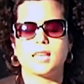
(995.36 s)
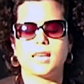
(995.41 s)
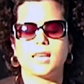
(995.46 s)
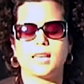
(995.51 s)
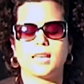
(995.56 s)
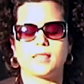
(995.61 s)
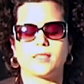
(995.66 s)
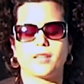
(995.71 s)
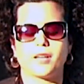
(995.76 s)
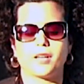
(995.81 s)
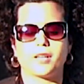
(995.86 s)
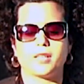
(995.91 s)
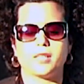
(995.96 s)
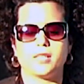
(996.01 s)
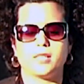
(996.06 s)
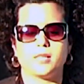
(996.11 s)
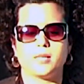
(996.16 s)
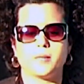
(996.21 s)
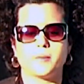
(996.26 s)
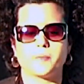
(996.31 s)
And
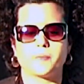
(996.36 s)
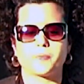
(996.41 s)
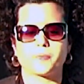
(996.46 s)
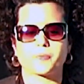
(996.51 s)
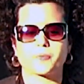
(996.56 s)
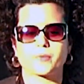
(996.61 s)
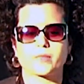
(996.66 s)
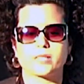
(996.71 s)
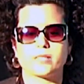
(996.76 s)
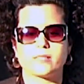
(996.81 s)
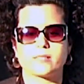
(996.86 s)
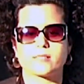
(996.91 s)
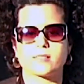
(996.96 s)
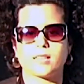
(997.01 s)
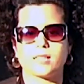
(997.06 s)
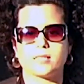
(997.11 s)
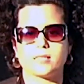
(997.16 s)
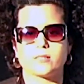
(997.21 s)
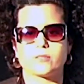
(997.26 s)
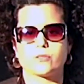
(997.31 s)
I
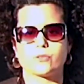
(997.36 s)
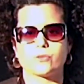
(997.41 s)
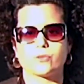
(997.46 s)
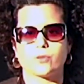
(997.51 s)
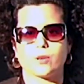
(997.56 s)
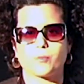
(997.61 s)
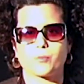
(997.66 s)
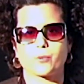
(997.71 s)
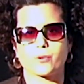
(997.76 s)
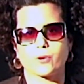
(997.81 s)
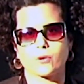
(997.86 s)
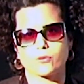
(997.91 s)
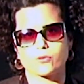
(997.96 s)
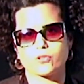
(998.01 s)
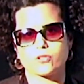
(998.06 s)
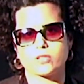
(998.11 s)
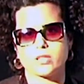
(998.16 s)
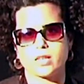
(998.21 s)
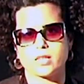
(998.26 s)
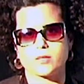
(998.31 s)
decided to
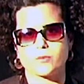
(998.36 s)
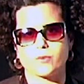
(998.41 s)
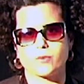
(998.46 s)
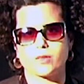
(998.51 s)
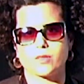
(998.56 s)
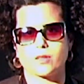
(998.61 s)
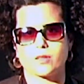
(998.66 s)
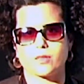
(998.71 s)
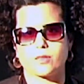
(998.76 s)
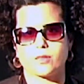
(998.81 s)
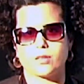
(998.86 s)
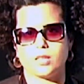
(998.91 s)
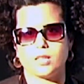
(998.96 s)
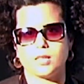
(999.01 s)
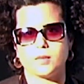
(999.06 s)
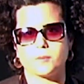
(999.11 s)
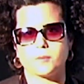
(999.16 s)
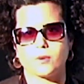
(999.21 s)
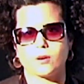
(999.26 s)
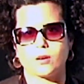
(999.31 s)
approach that with the
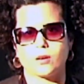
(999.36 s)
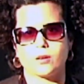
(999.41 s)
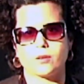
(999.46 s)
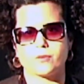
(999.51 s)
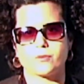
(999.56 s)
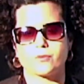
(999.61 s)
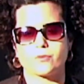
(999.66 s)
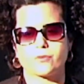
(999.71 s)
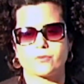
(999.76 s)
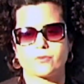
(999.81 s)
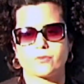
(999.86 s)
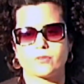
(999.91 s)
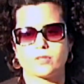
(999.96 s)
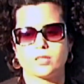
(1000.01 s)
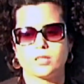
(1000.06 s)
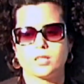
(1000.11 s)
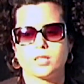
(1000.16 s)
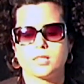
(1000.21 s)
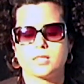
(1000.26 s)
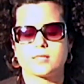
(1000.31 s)
theme of
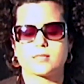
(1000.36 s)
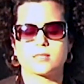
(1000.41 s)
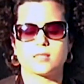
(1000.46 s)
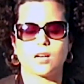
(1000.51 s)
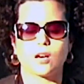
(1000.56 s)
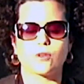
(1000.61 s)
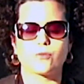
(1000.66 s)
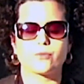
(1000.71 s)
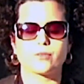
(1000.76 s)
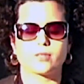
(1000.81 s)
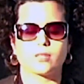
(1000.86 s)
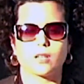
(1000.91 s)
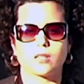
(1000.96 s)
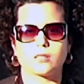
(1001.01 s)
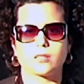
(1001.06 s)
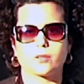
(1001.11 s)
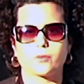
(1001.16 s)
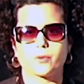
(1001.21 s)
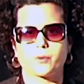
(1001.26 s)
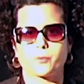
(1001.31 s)
self and
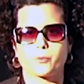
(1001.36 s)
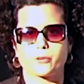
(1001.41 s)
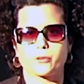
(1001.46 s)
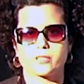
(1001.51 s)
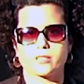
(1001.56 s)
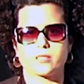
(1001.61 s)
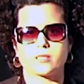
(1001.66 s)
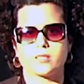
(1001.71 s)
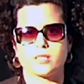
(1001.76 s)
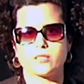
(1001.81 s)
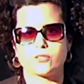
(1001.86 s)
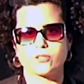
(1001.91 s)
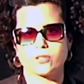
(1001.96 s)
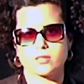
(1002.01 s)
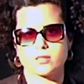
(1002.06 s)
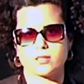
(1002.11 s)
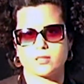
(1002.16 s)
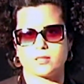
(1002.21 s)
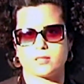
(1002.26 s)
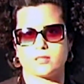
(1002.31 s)
other
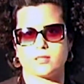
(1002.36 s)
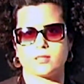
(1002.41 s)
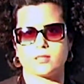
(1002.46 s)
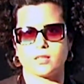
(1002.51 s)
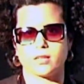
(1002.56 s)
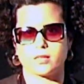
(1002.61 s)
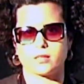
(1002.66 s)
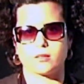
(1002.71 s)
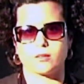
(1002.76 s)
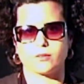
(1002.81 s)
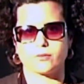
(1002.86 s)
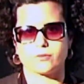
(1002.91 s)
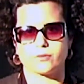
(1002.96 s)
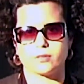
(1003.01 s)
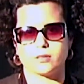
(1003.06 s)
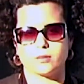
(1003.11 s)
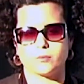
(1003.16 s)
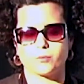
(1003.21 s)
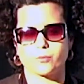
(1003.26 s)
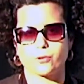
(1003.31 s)
representations is the title of
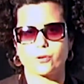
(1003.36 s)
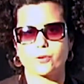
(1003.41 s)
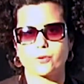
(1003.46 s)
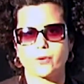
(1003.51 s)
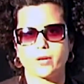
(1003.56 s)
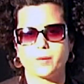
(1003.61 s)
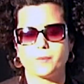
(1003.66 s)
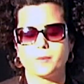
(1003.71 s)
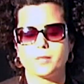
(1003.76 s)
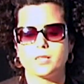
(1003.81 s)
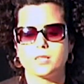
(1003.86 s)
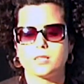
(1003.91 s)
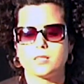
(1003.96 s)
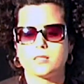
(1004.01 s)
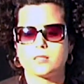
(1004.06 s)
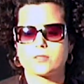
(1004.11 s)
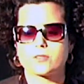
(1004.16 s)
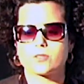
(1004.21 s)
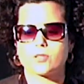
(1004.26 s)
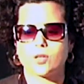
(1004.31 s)
the program.
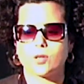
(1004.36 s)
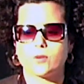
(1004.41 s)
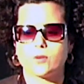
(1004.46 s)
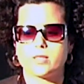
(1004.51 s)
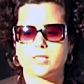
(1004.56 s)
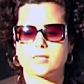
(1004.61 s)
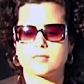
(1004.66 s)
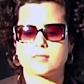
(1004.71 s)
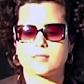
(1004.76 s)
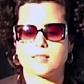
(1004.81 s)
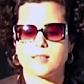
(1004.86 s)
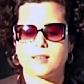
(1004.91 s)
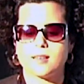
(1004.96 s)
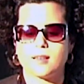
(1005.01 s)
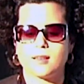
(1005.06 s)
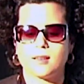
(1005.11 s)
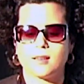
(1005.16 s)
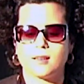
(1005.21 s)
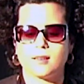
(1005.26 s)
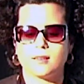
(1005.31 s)
So it's
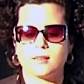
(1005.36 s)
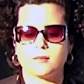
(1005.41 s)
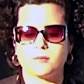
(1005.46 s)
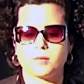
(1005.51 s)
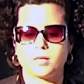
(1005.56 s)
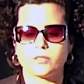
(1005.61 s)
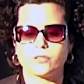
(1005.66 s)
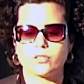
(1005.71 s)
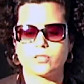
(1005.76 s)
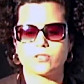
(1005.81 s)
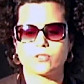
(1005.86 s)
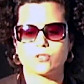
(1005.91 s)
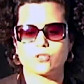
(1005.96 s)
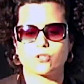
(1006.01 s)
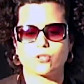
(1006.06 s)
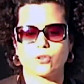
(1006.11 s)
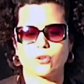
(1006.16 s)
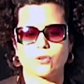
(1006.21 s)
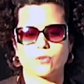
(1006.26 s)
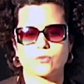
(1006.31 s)
I just
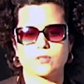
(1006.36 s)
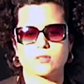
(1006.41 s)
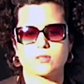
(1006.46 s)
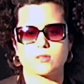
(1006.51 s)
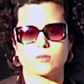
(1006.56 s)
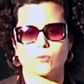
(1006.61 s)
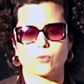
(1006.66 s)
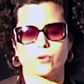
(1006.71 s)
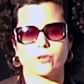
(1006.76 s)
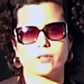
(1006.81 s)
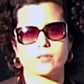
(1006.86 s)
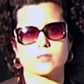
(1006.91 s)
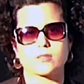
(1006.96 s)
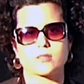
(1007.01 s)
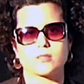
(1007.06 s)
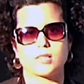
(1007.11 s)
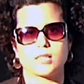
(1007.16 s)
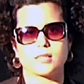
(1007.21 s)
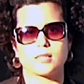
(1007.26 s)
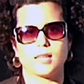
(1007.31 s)
chose
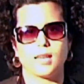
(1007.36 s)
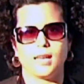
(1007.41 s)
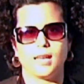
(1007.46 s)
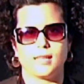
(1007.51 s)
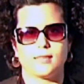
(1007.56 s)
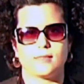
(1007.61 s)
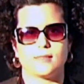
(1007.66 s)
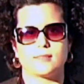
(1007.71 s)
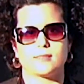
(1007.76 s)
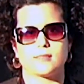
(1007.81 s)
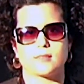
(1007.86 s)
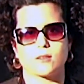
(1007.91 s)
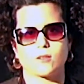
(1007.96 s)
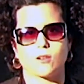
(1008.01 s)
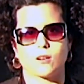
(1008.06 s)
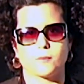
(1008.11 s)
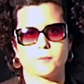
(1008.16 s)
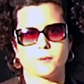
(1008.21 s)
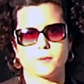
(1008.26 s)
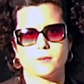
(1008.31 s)
works that had this in
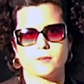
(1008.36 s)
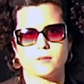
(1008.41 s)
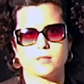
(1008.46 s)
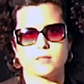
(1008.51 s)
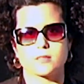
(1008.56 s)
common.